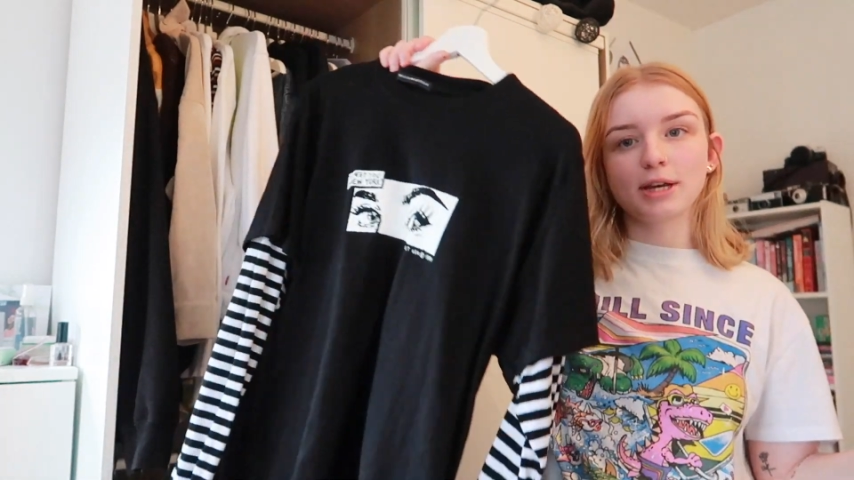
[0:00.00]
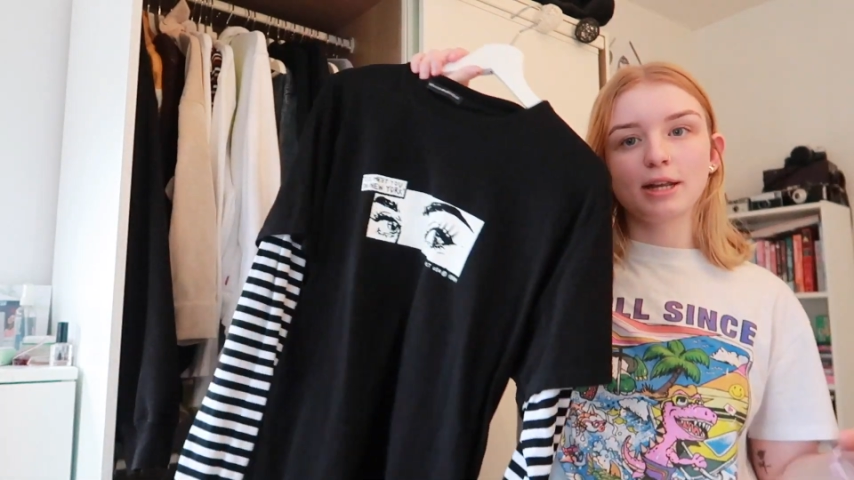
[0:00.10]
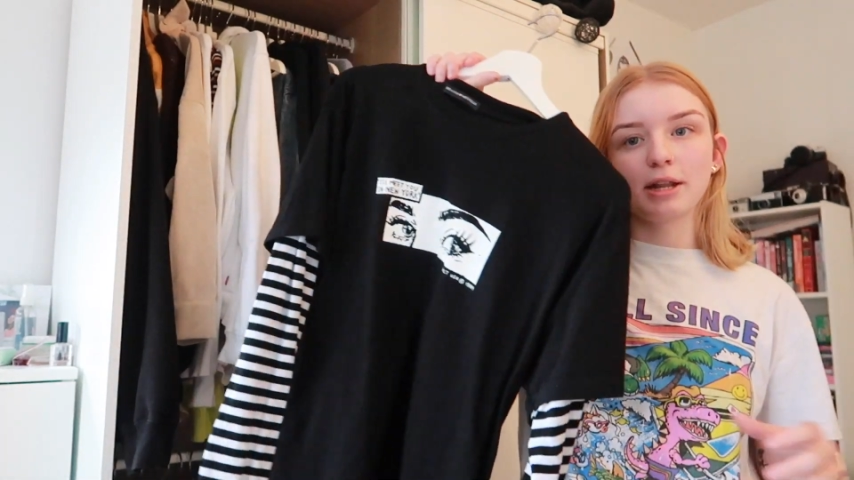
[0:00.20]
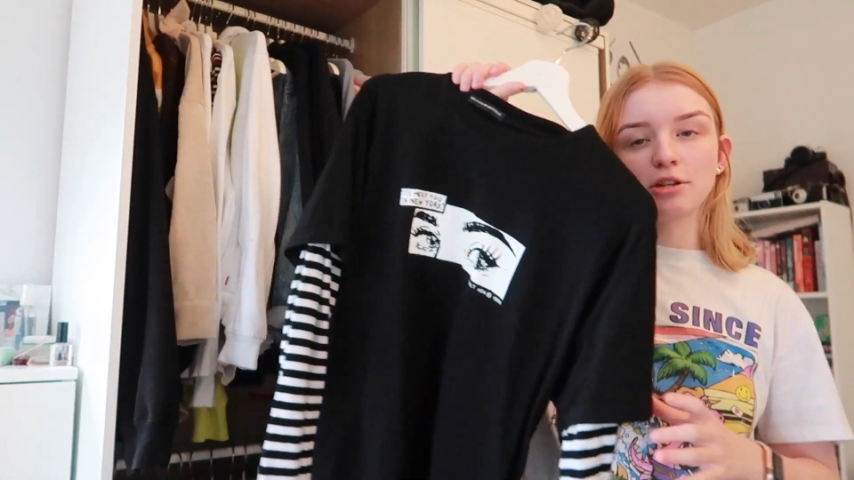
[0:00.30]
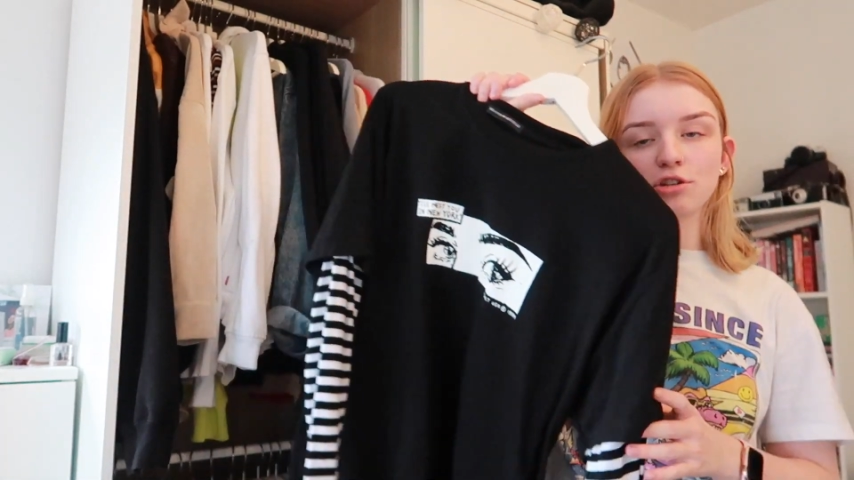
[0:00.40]

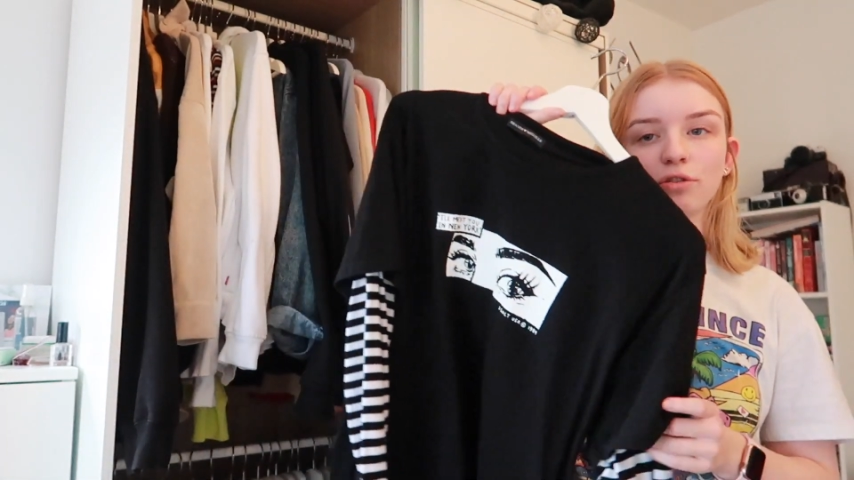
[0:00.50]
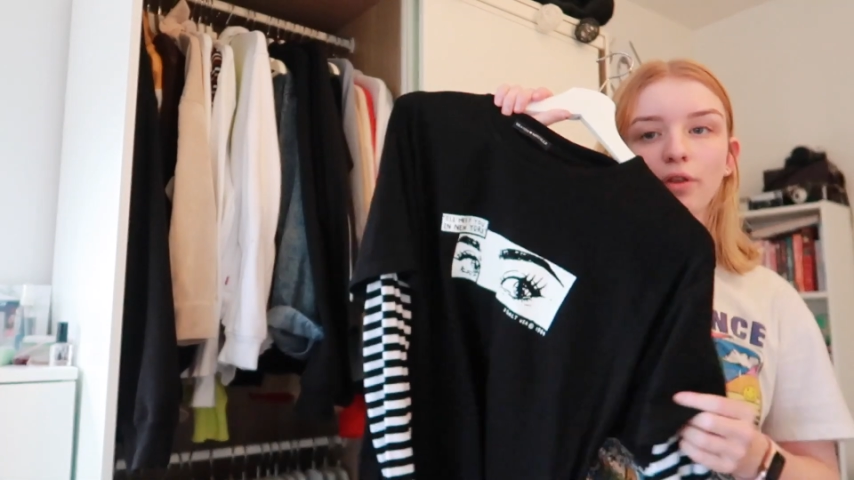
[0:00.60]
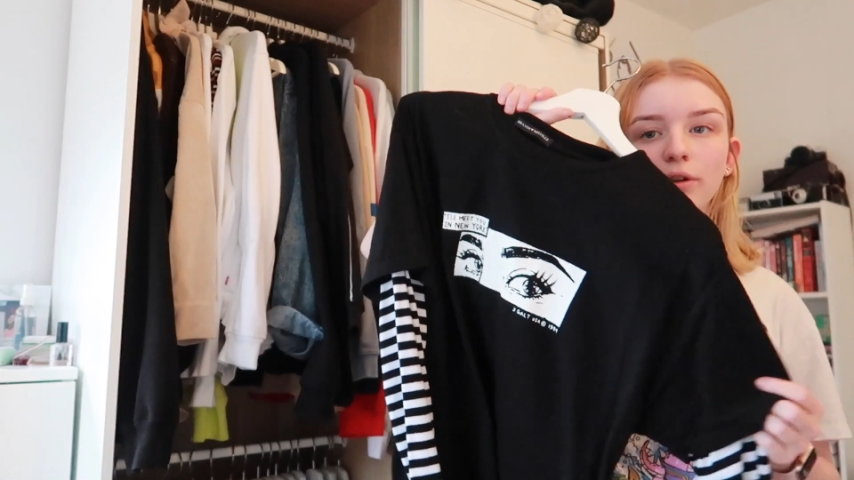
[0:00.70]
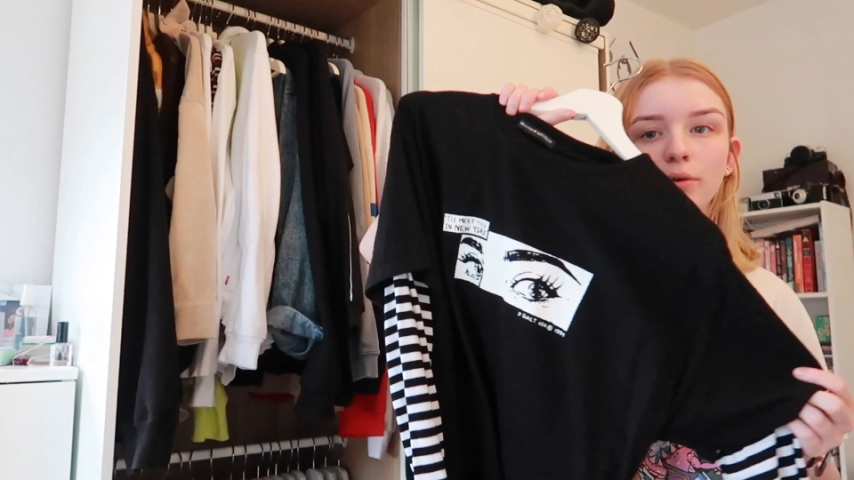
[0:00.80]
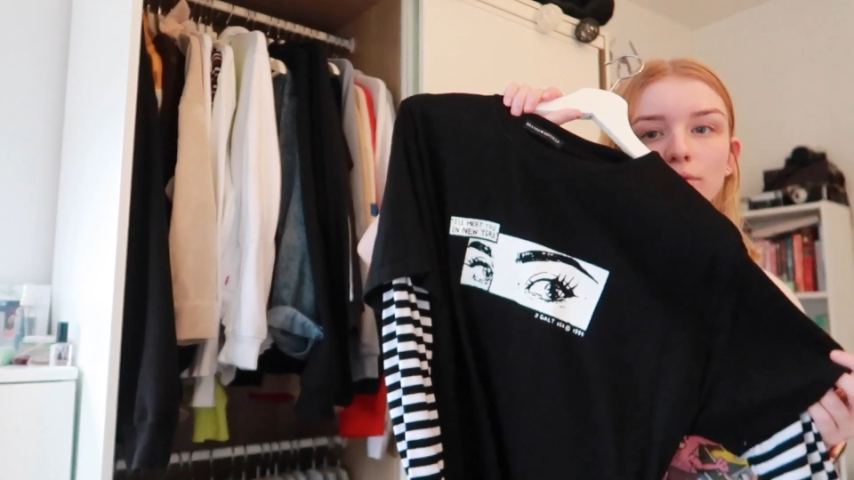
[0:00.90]
and I just
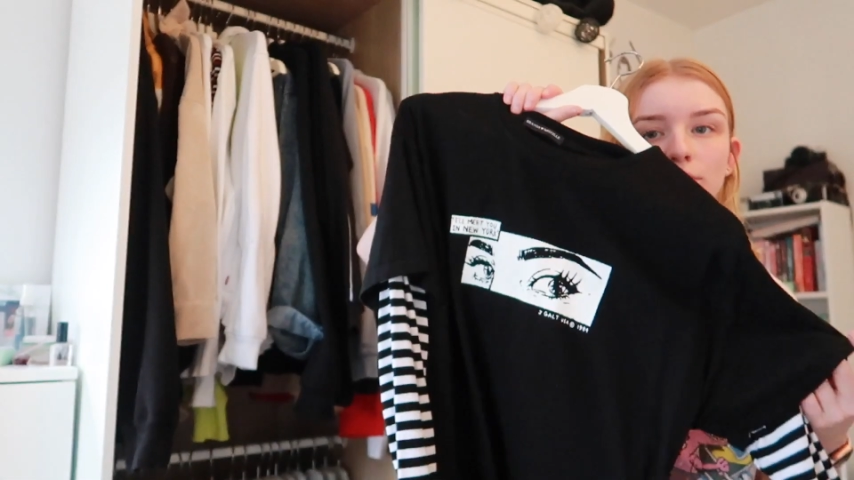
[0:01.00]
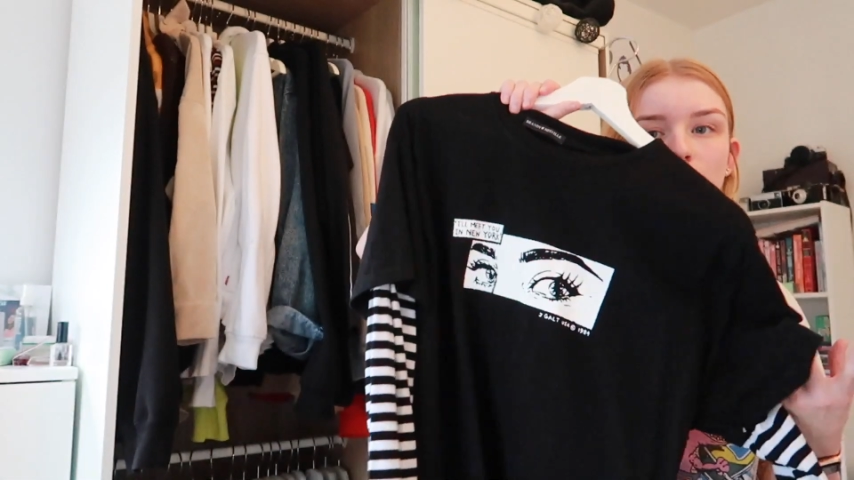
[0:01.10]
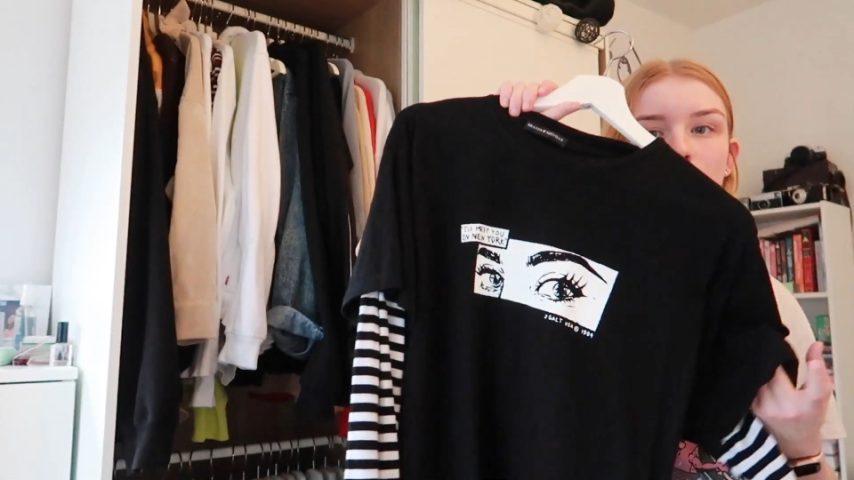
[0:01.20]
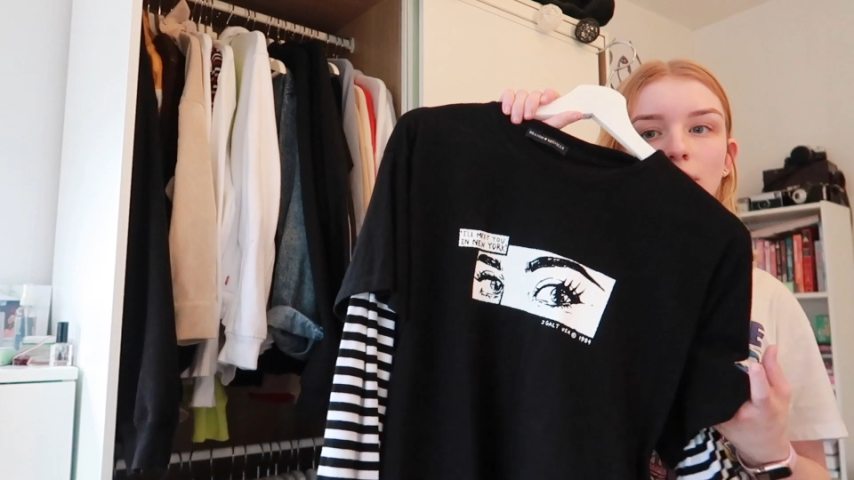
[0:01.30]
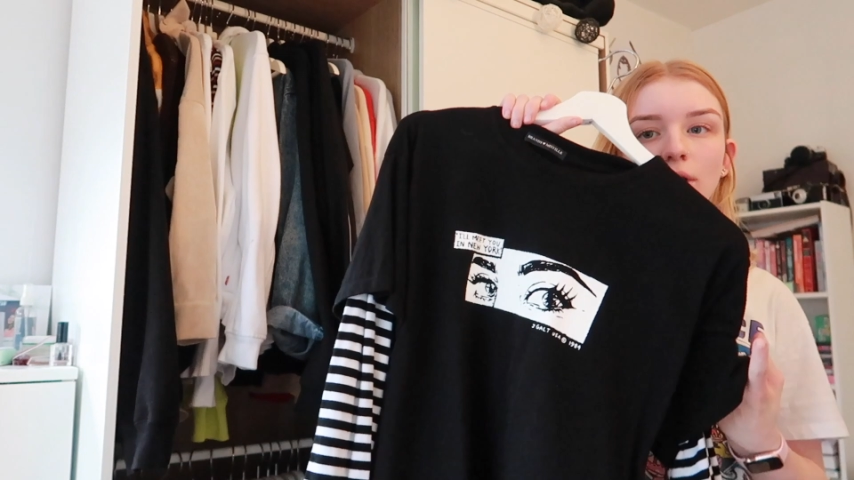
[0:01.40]
thought it was